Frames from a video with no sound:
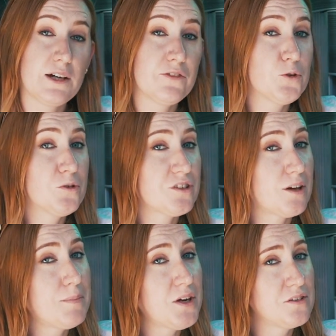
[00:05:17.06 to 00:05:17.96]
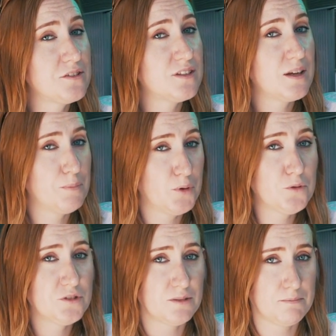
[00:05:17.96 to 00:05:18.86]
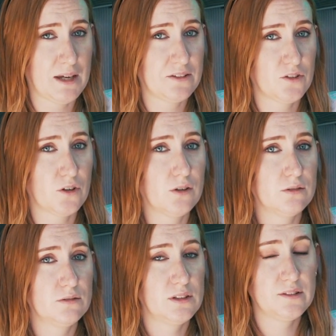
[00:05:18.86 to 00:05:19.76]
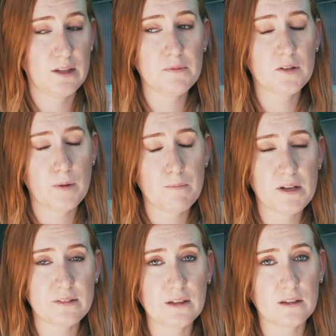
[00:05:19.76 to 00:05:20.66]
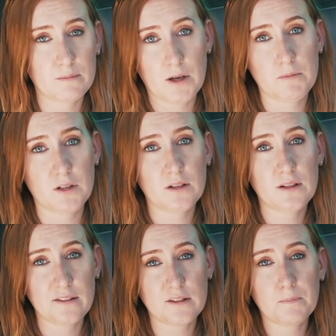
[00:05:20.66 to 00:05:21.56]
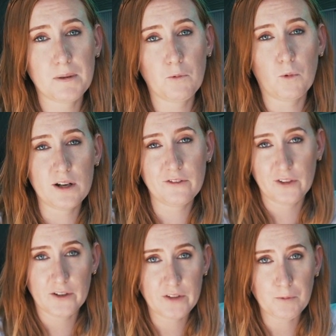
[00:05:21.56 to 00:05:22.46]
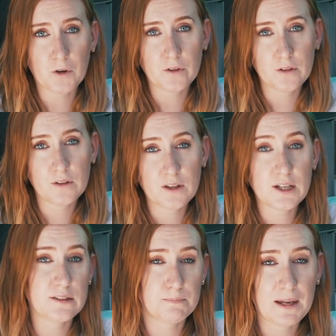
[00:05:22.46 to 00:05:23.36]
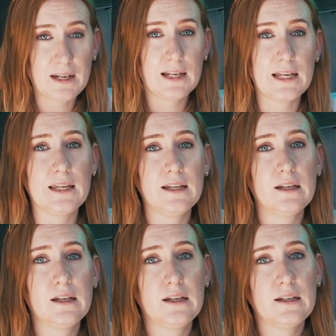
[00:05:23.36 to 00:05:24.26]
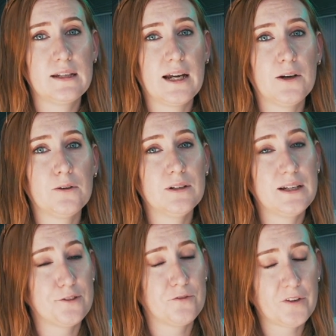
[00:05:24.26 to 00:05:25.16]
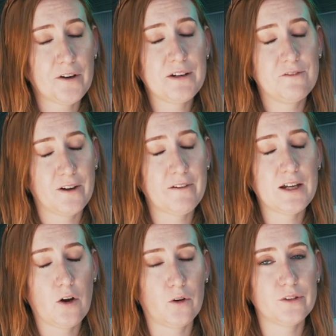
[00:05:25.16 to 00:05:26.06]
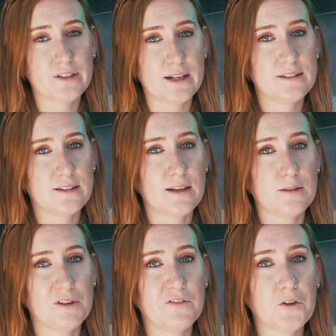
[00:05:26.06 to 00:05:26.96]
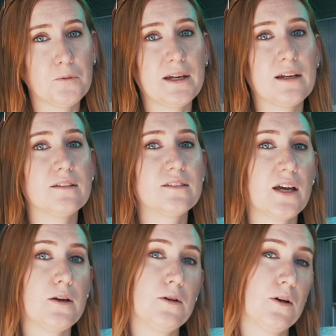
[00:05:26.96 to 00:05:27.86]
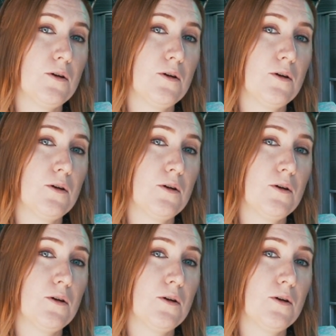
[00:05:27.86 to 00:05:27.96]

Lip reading: Now, of course, our most important mascot seems to be missing at the moment. That's the big white fluffy one that is Bentley. Now, it's a very, very hot day today that we're filming, so